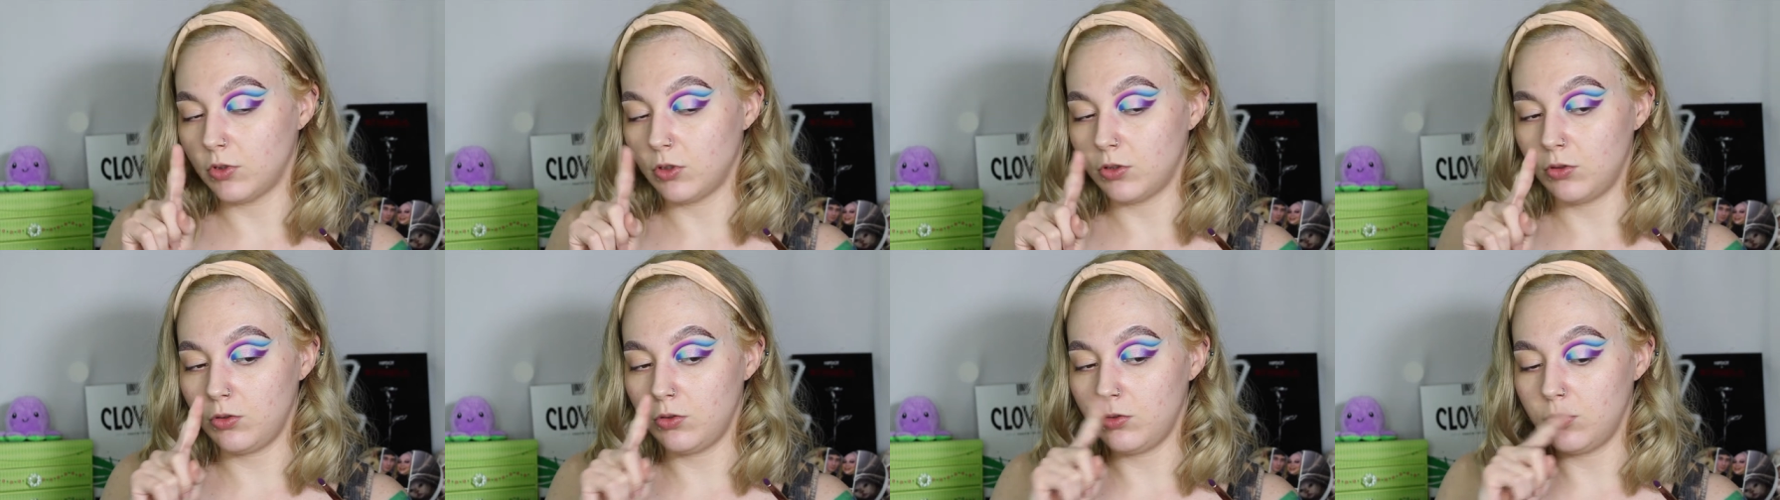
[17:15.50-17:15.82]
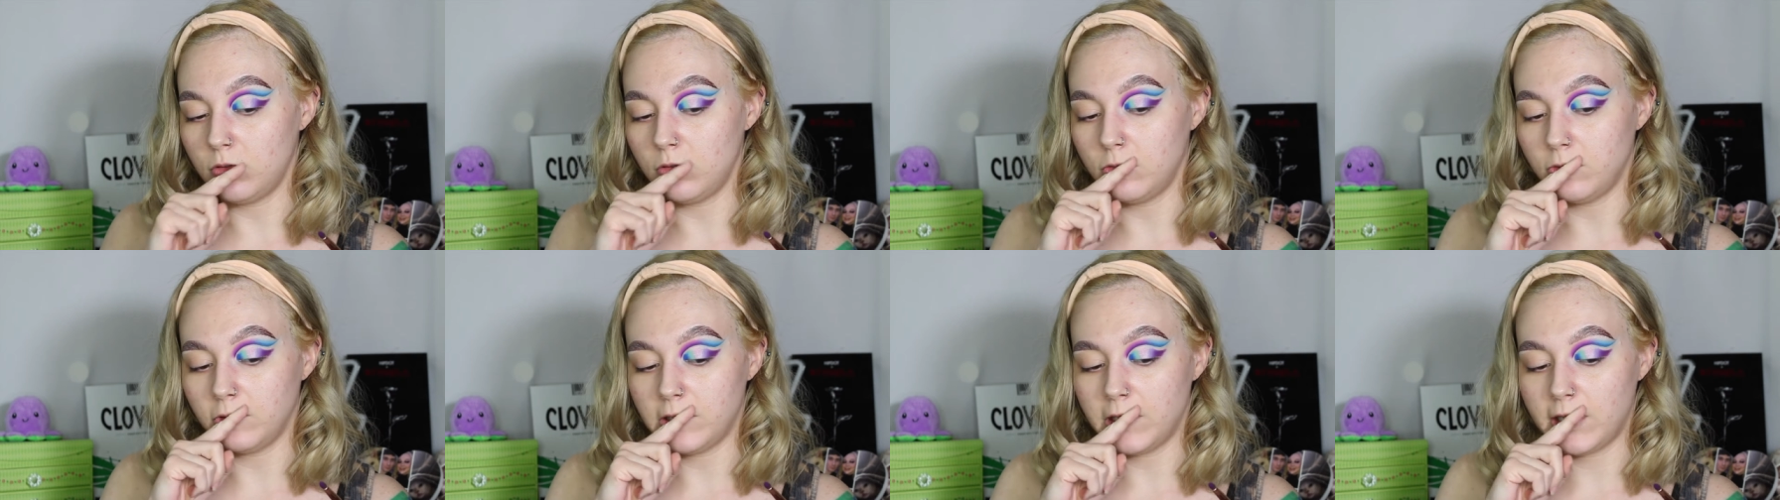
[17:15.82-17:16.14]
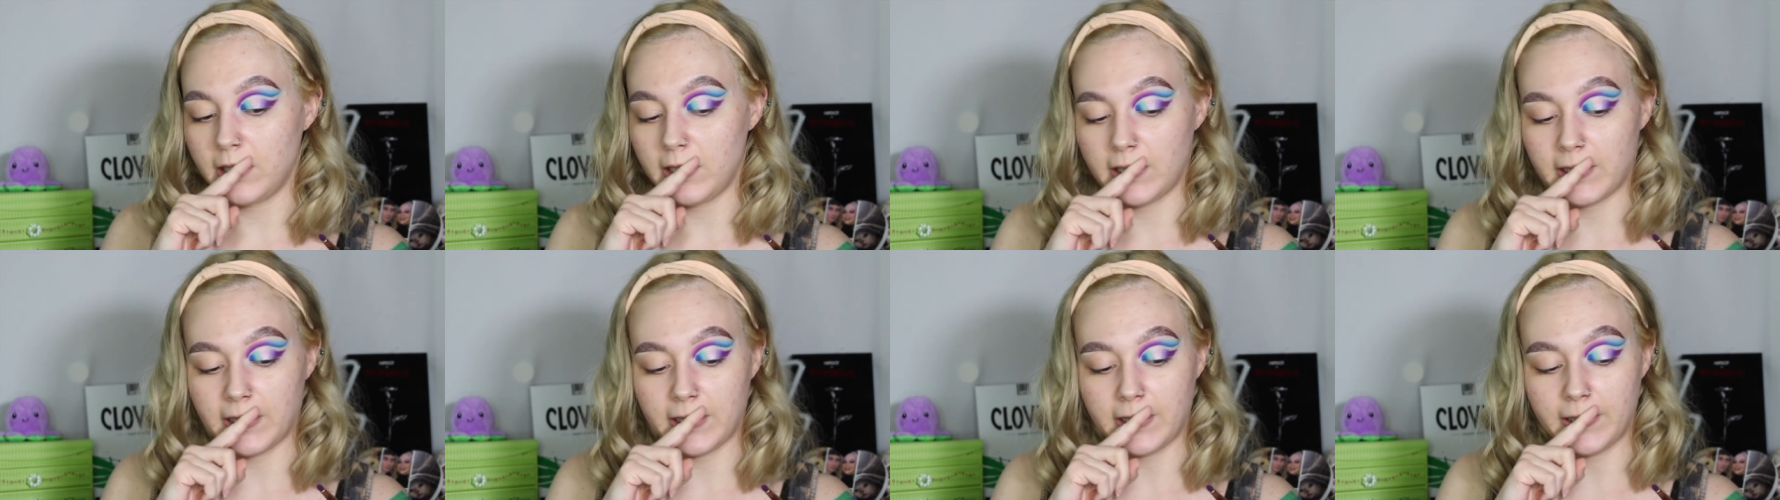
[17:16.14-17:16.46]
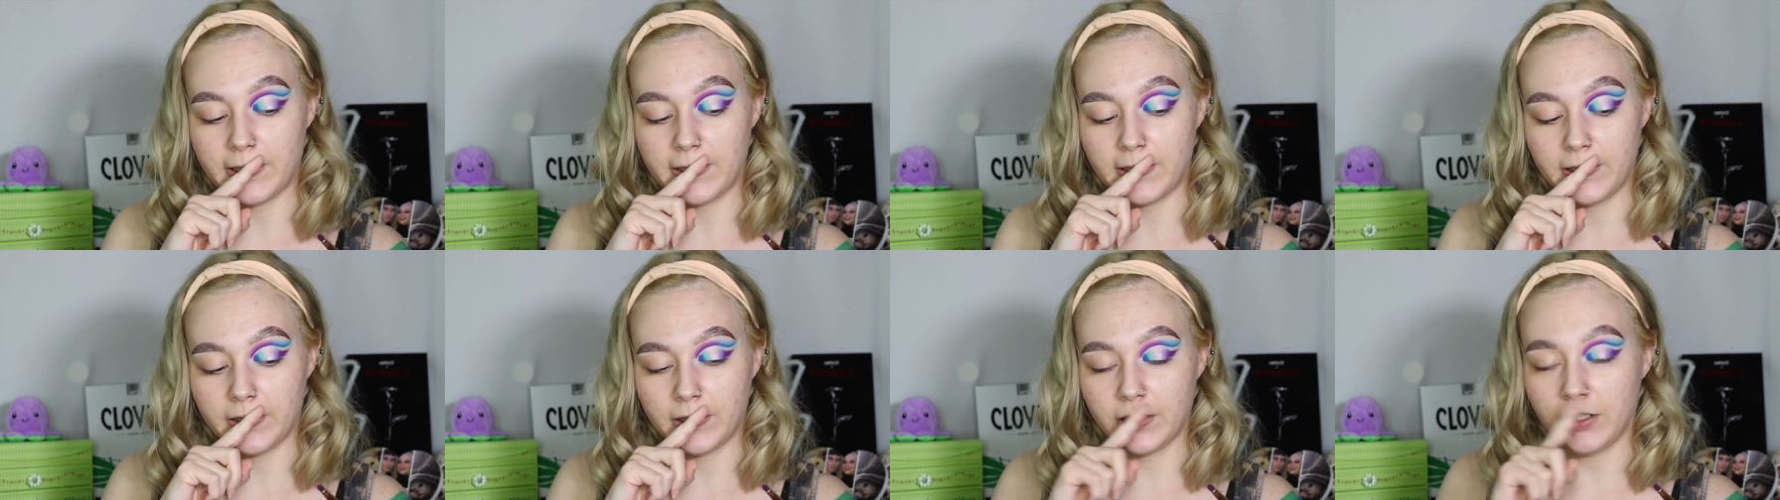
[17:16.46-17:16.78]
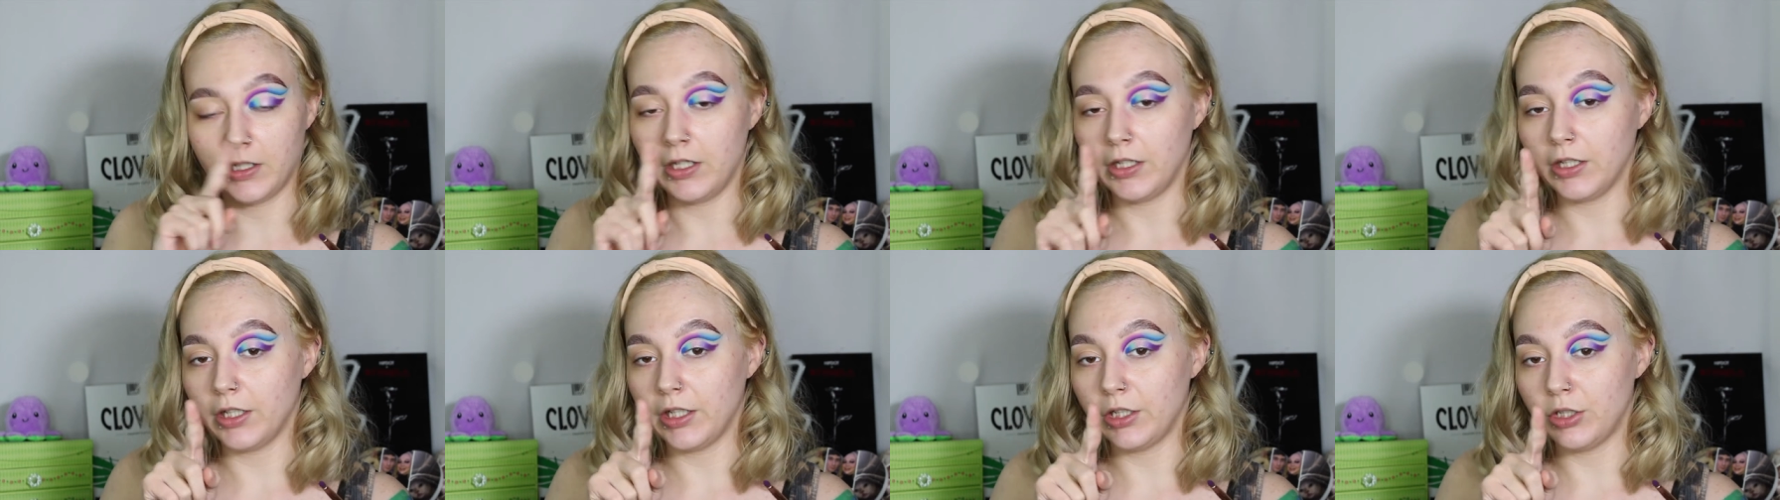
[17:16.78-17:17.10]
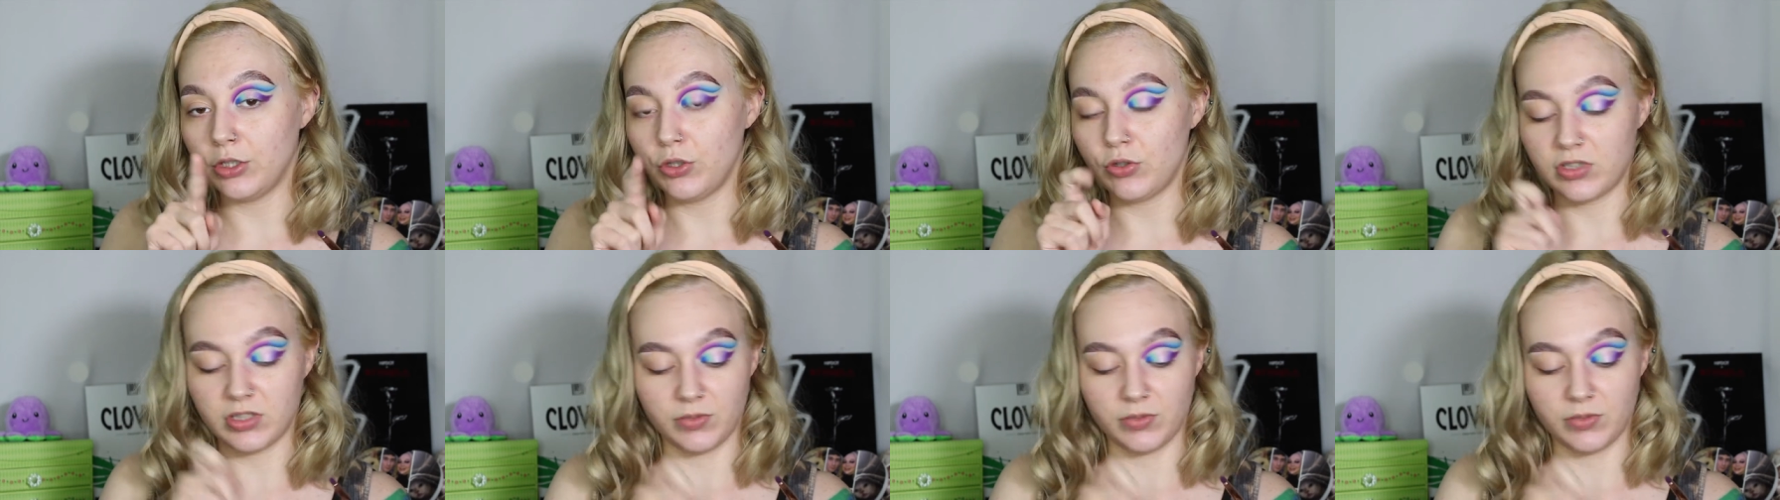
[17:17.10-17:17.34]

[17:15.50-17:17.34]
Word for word: oh yeah, I can do